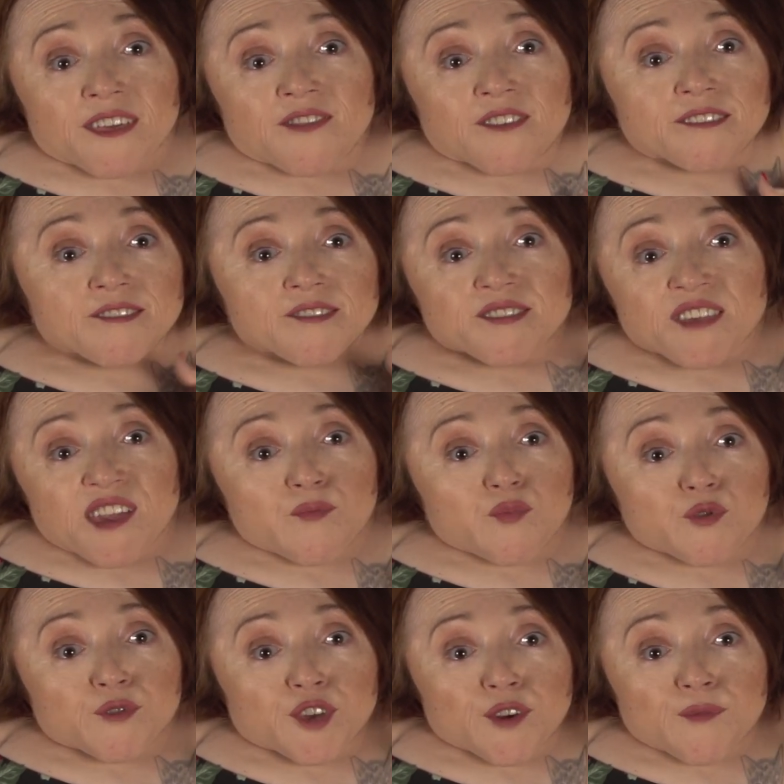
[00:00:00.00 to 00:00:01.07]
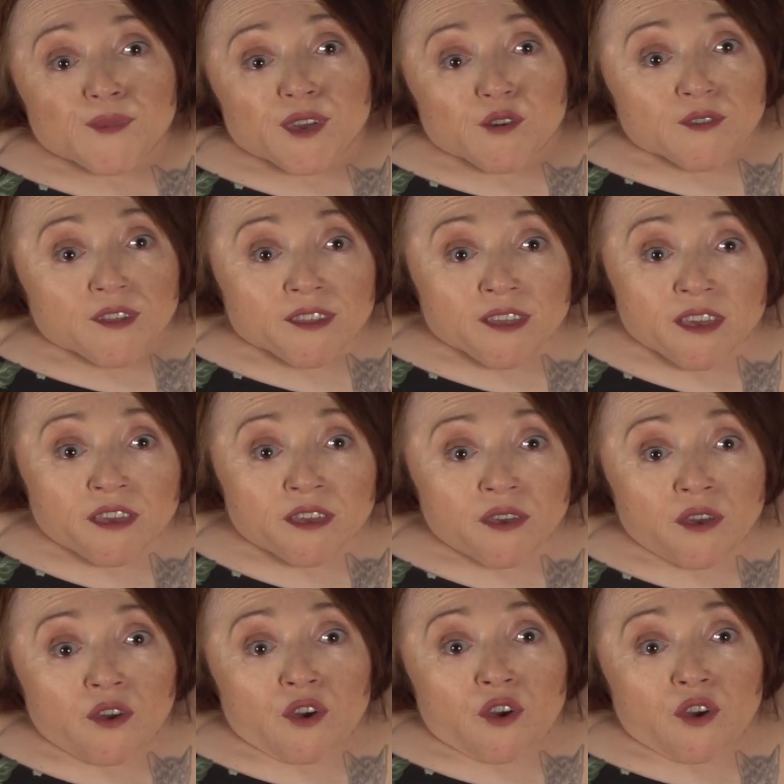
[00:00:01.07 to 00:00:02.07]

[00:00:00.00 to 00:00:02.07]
in the disabled community